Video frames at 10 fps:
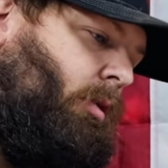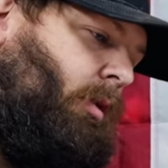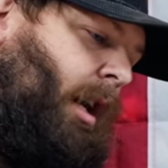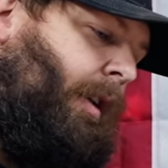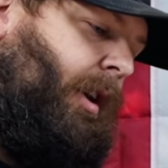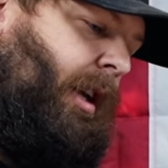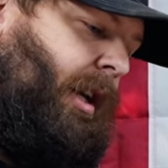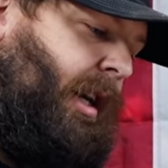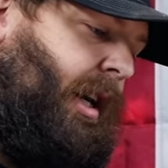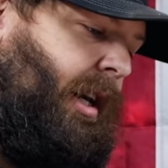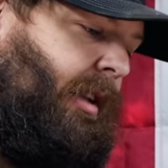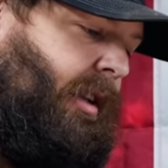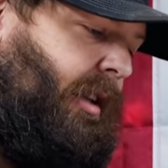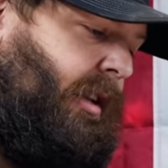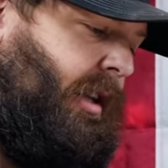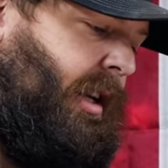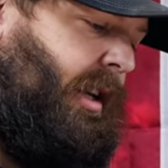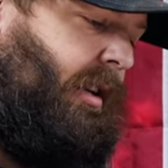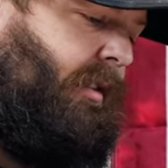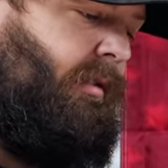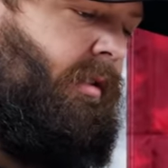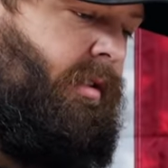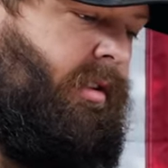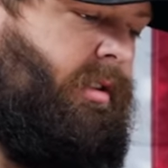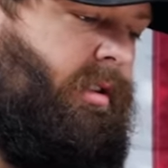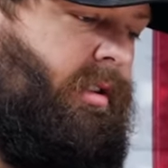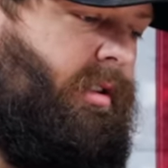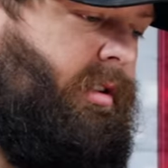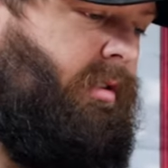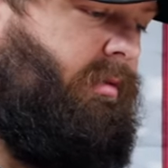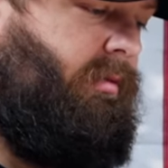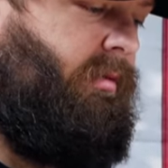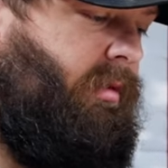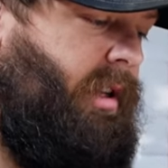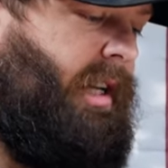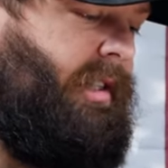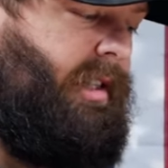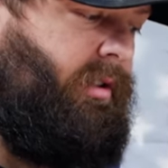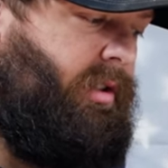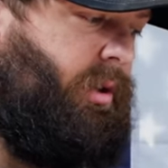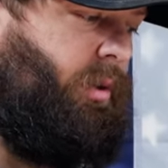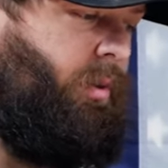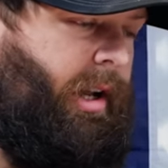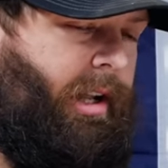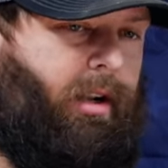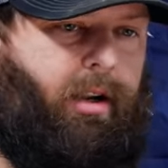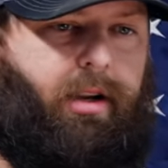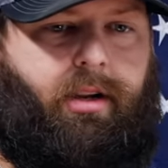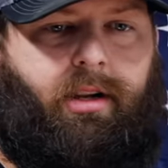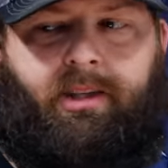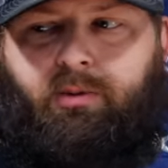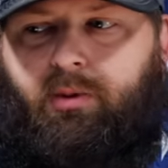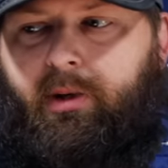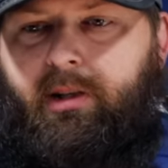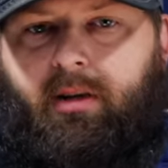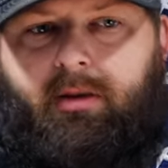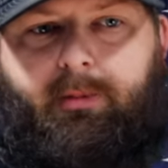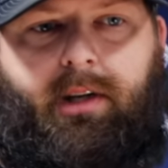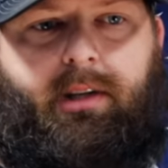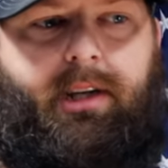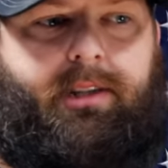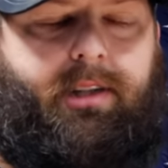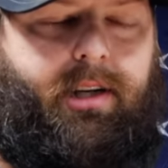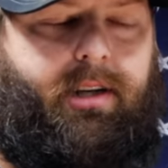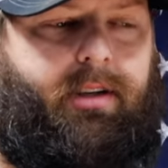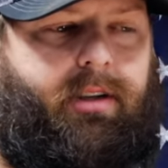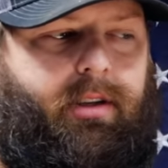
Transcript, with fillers: Well, I've got a guy that, that I that I sell to, and that's what we talked about last night.